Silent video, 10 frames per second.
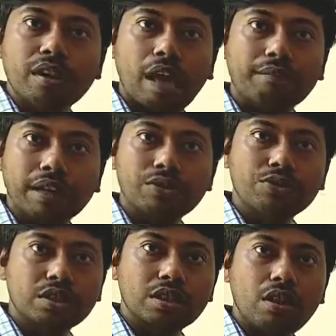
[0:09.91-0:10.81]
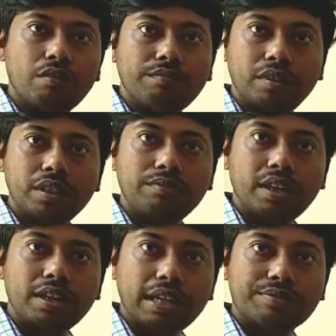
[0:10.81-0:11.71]
like velocity of
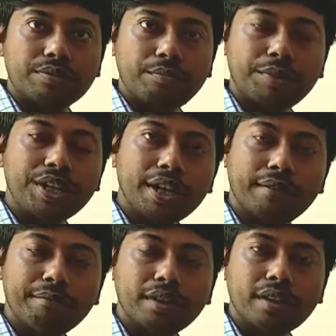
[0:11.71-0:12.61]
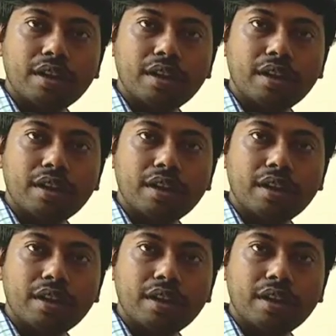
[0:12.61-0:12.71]
different types of medium